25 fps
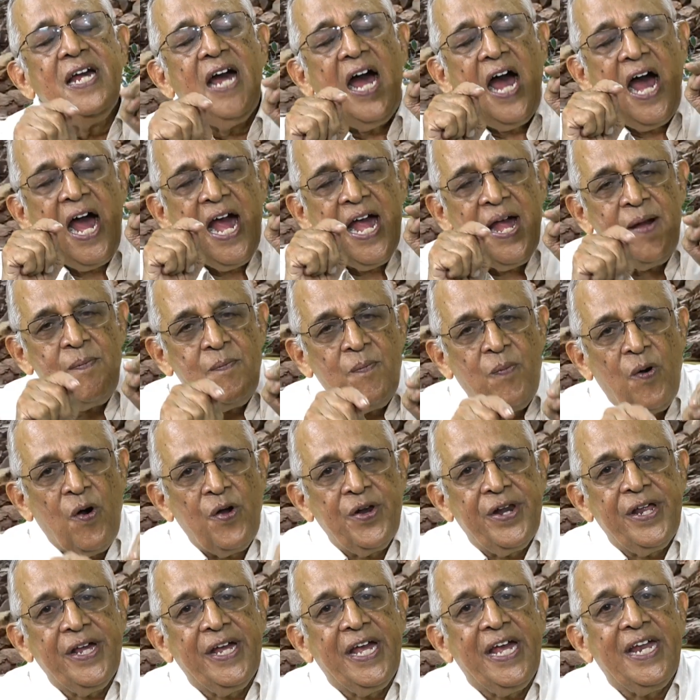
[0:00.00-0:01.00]
I am
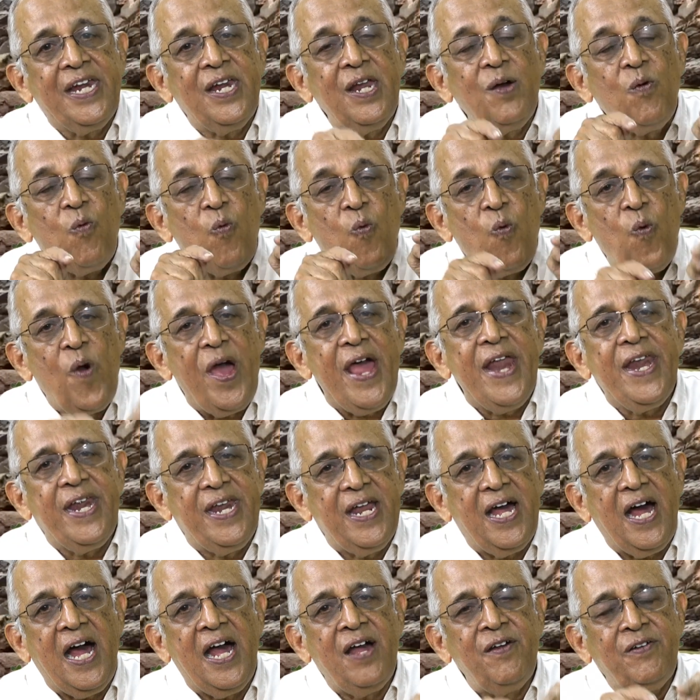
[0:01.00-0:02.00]
born again when
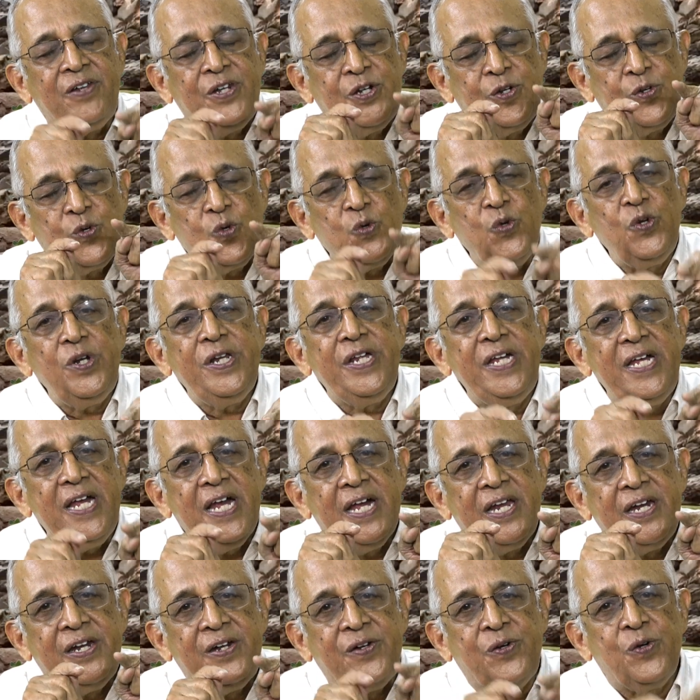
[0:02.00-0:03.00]
I truly
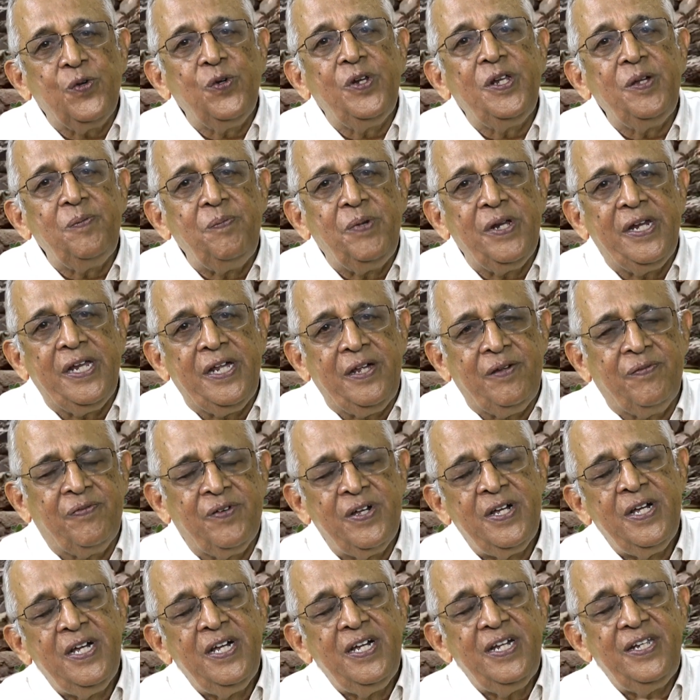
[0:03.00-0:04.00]
and truly believe
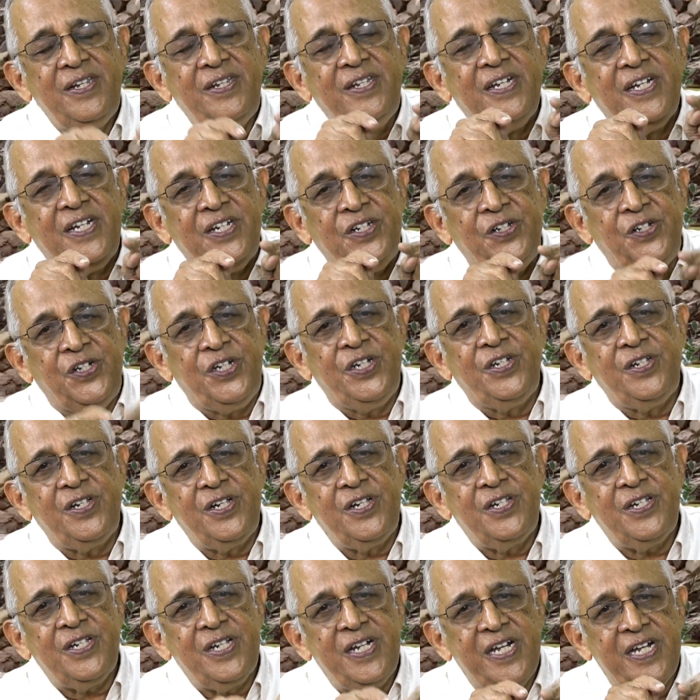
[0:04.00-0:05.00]
that
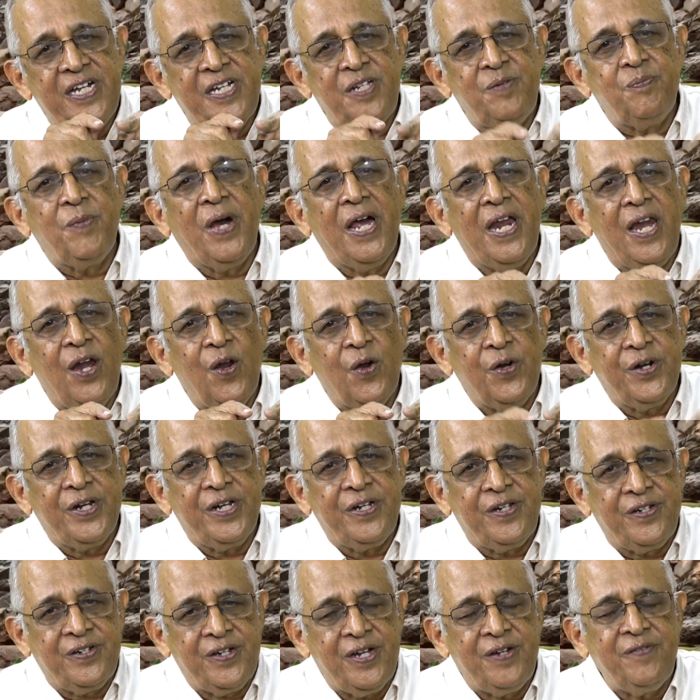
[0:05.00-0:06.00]
Jesus is my Lord
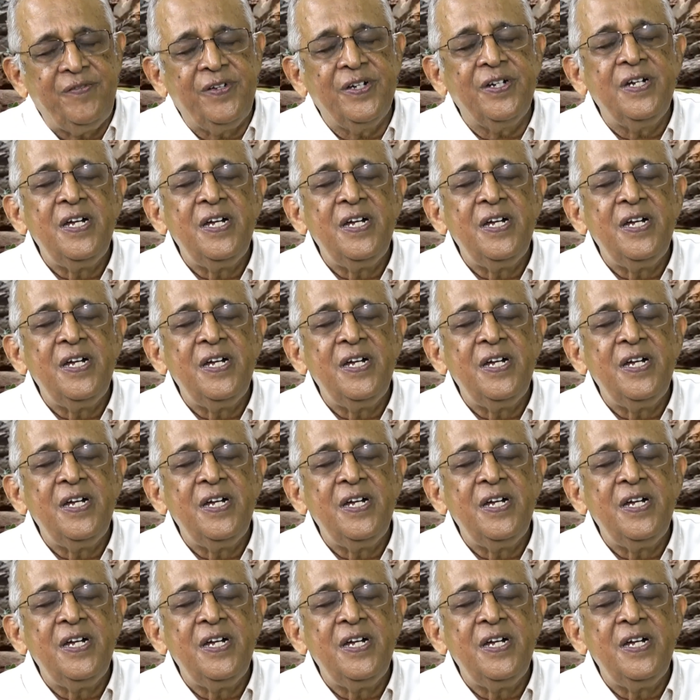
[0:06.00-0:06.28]
and Savior,